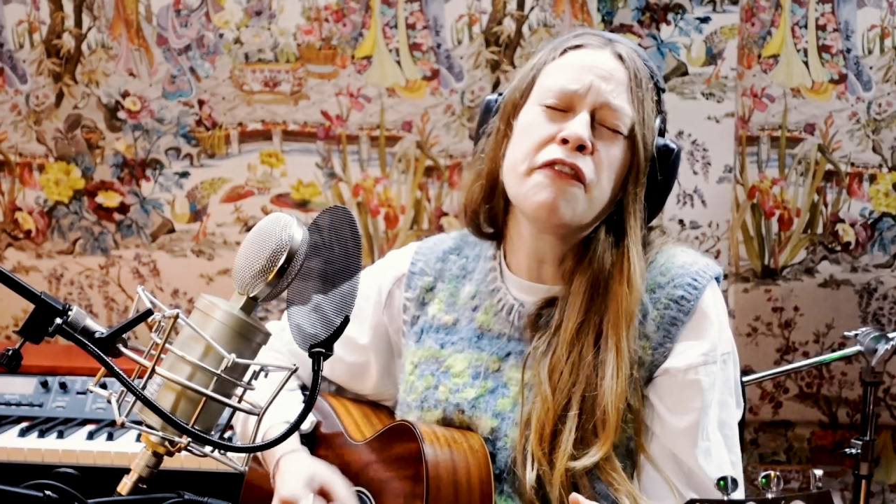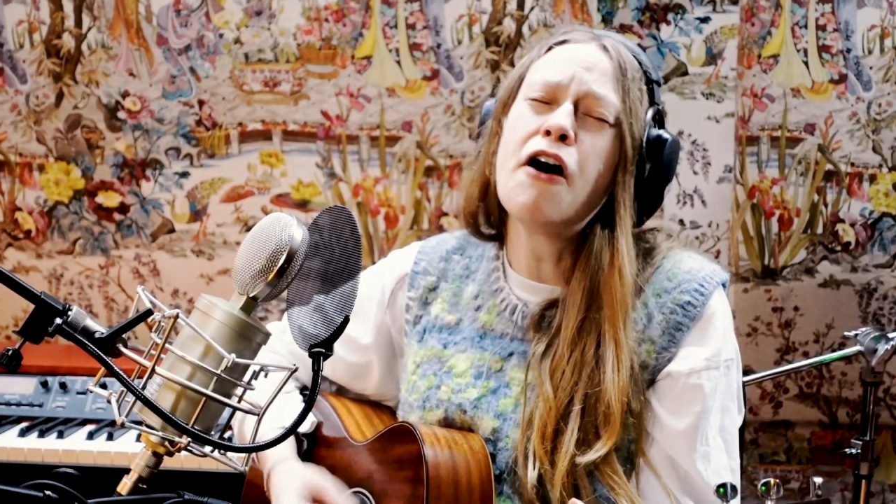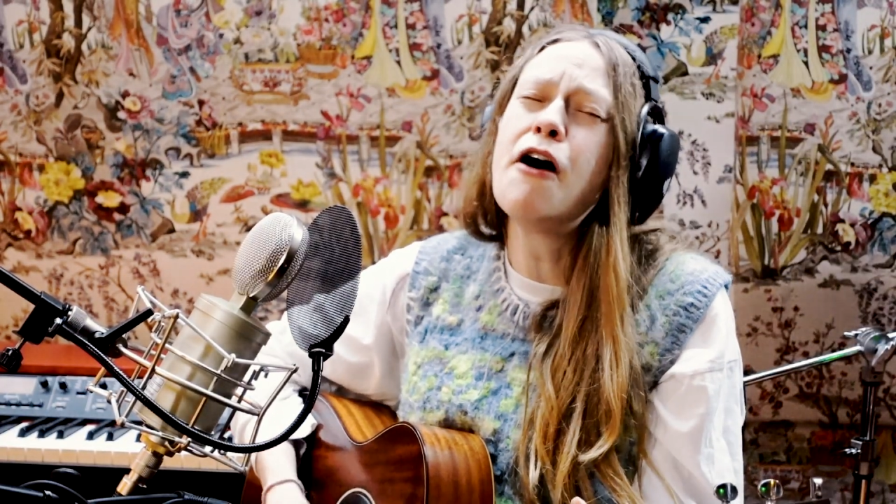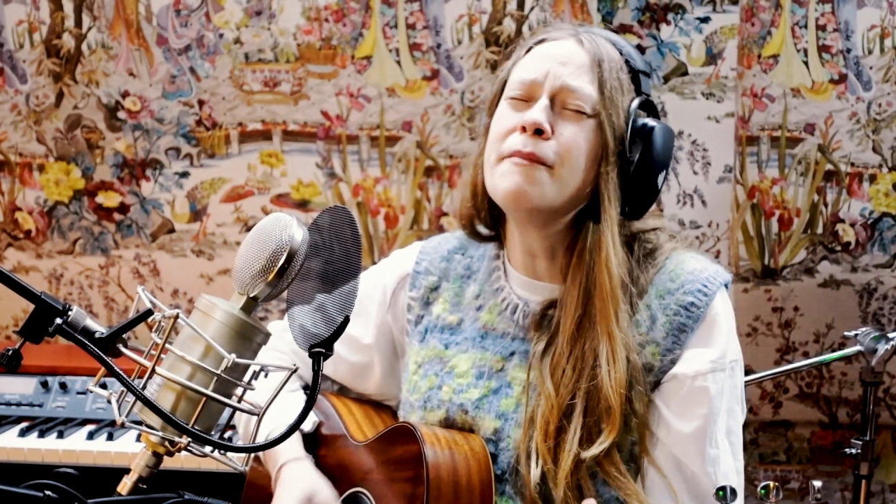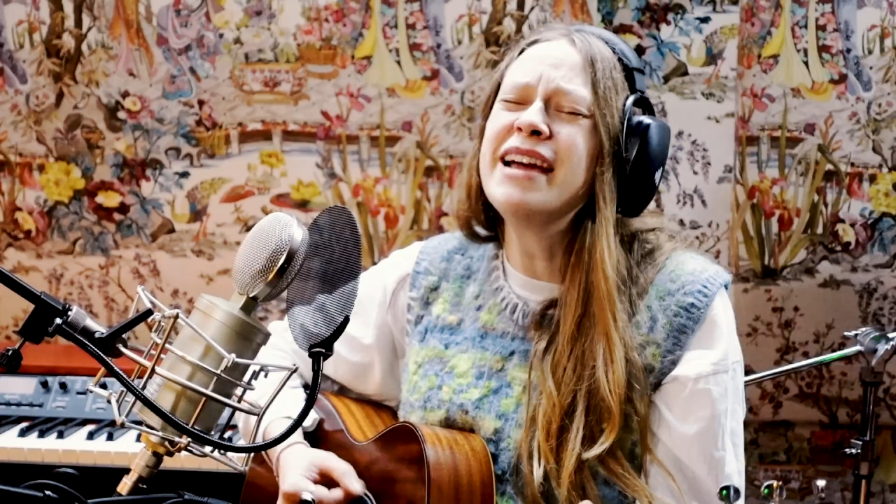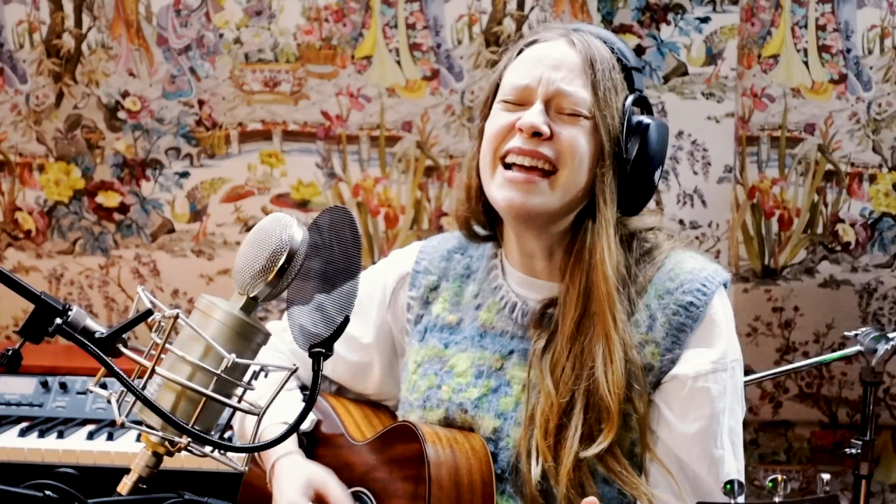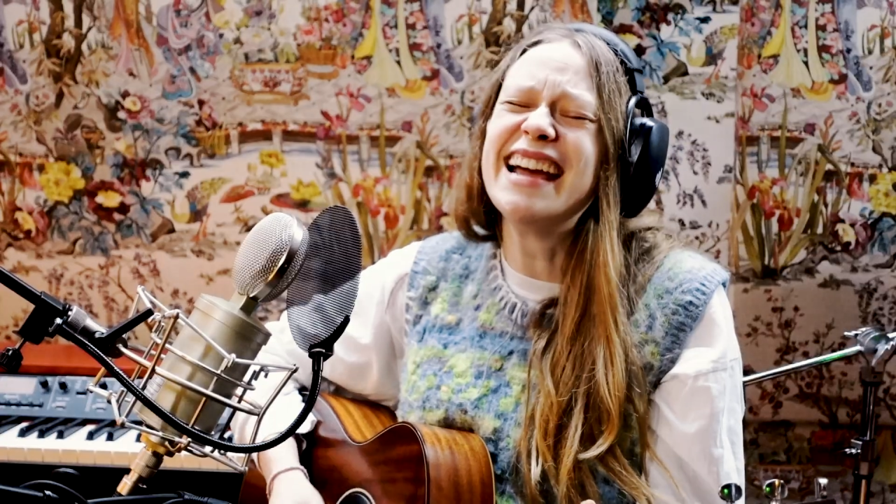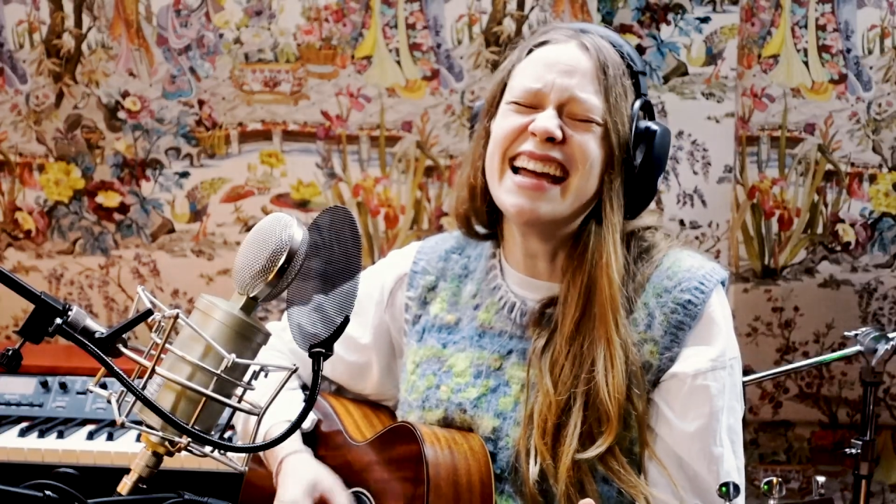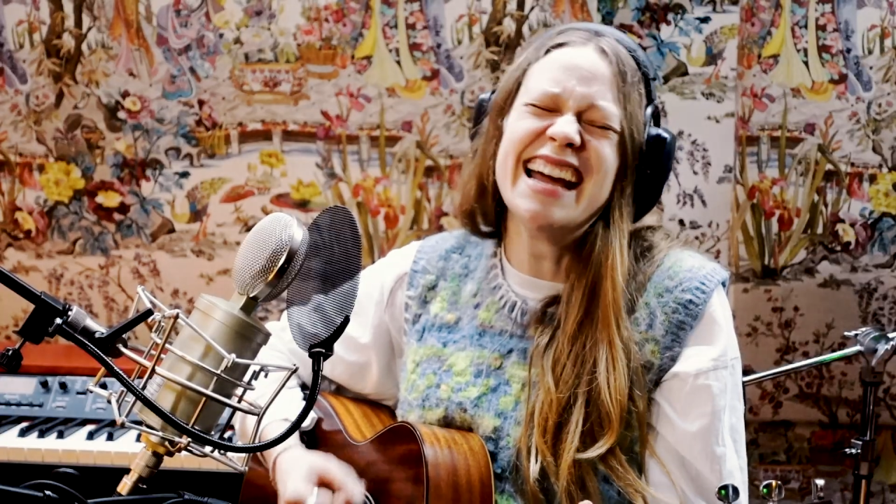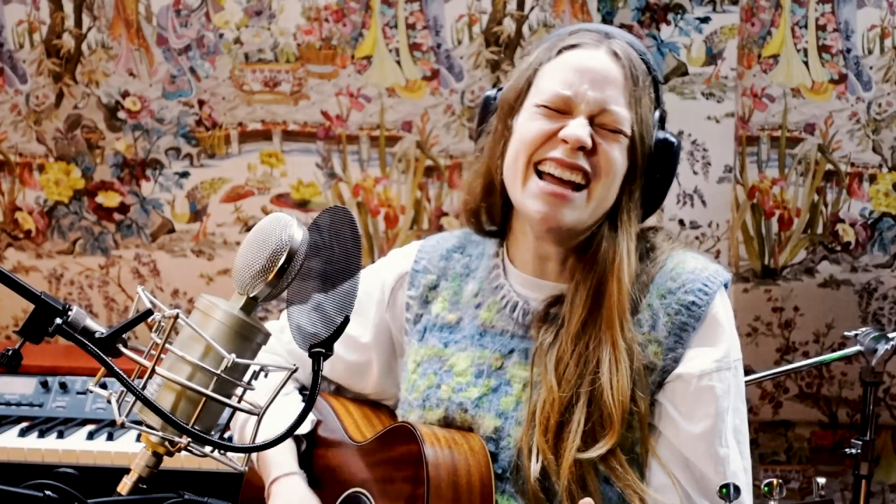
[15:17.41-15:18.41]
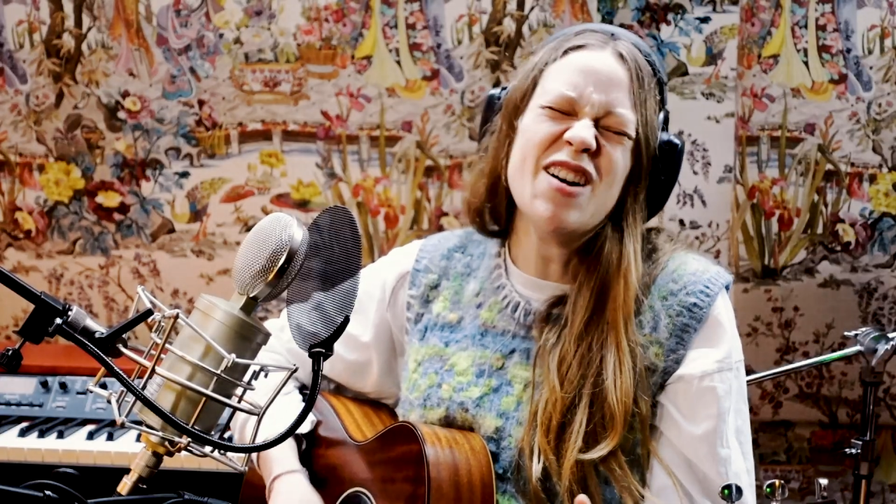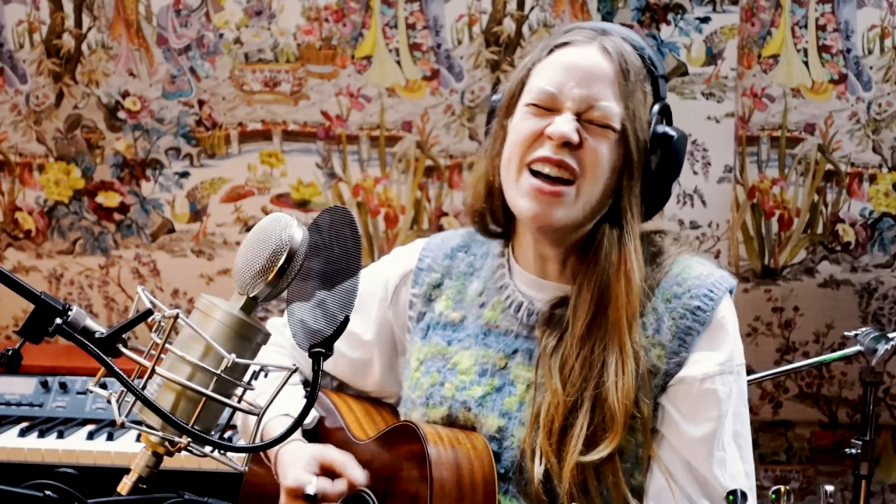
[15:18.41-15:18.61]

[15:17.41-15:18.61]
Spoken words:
for me